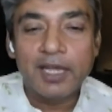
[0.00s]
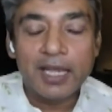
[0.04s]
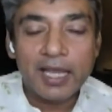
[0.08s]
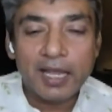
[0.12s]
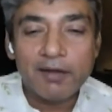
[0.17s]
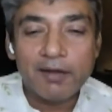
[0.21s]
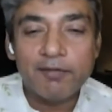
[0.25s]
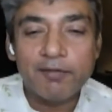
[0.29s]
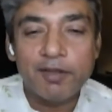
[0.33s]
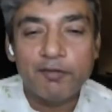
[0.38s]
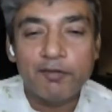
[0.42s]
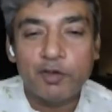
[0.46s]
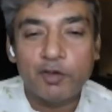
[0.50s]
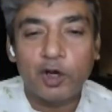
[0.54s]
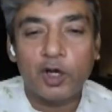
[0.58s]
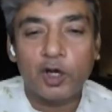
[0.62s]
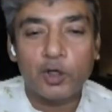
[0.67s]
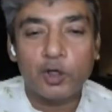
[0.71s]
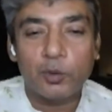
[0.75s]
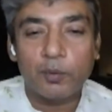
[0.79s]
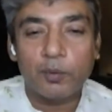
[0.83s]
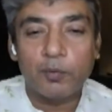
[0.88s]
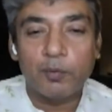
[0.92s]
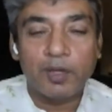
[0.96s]
And
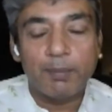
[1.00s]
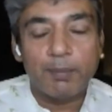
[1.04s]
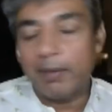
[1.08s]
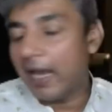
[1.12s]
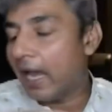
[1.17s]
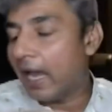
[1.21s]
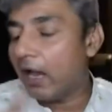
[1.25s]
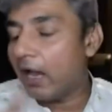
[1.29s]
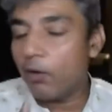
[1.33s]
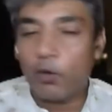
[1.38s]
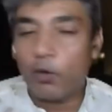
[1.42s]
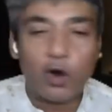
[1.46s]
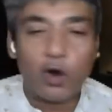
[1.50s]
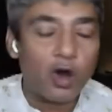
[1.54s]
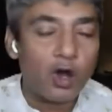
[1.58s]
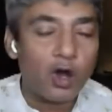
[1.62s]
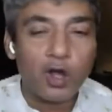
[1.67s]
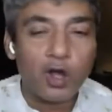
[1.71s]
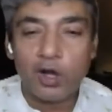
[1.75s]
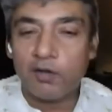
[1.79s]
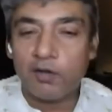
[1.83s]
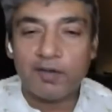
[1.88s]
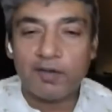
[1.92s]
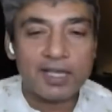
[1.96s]

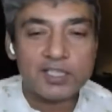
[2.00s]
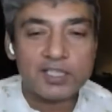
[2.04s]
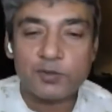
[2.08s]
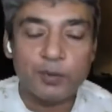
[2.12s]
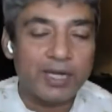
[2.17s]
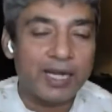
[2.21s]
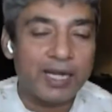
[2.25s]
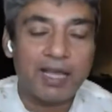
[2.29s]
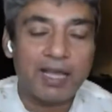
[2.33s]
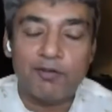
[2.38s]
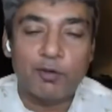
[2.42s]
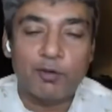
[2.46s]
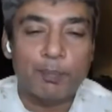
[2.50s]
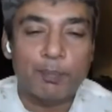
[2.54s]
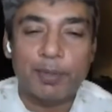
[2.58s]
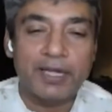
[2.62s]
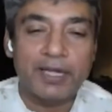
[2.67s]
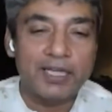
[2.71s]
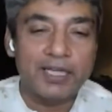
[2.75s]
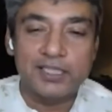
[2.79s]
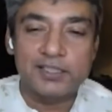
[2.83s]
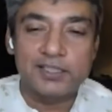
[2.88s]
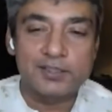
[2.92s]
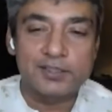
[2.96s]
all of us will have
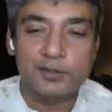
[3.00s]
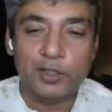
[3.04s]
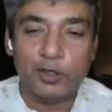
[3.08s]
opinions,